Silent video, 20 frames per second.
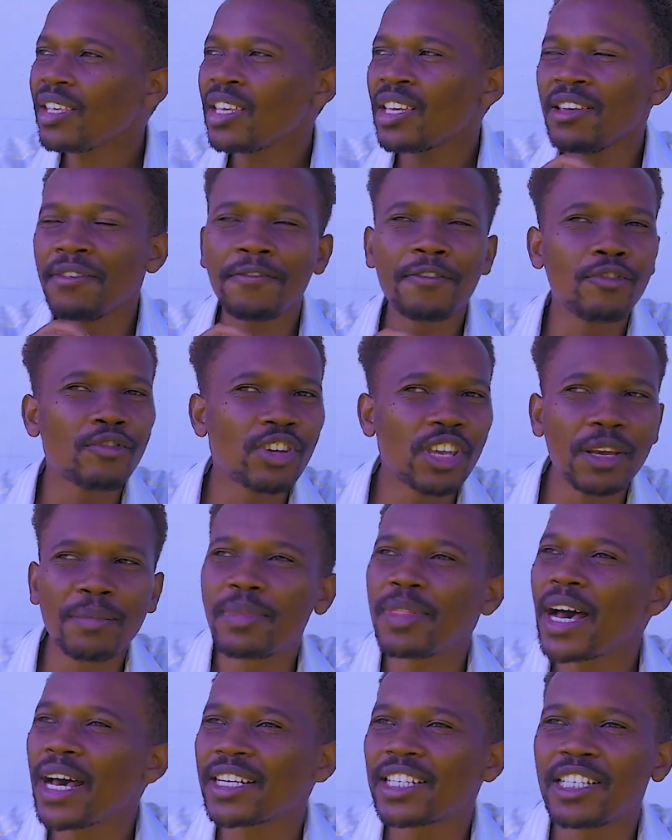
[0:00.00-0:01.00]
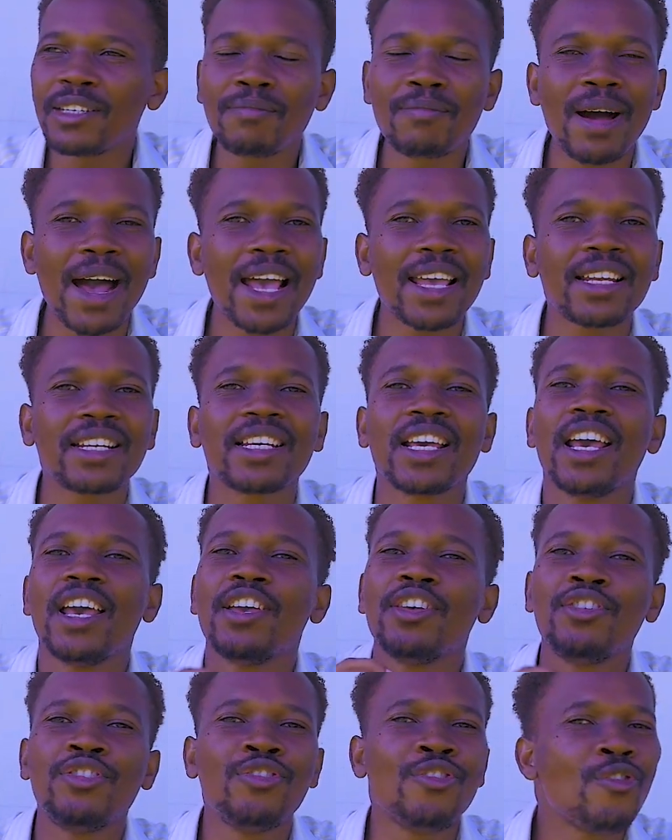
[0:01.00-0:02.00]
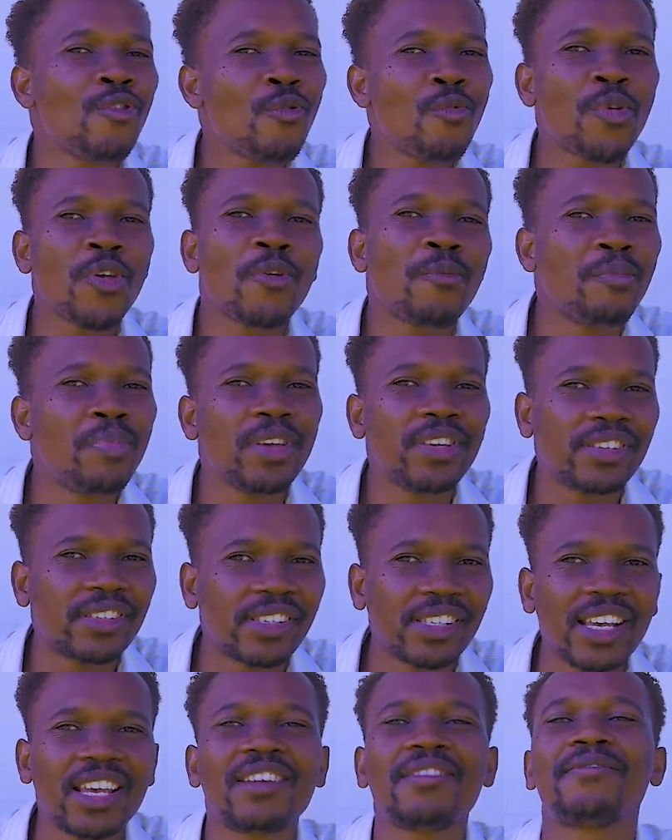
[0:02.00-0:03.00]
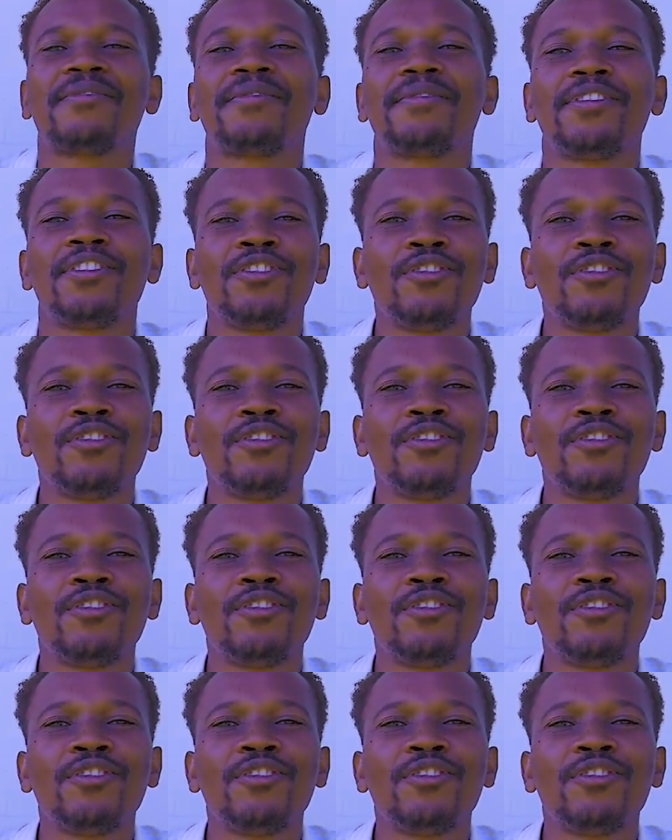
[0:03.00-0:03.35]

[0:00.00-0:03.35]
If you keep that in mind, you will be safe.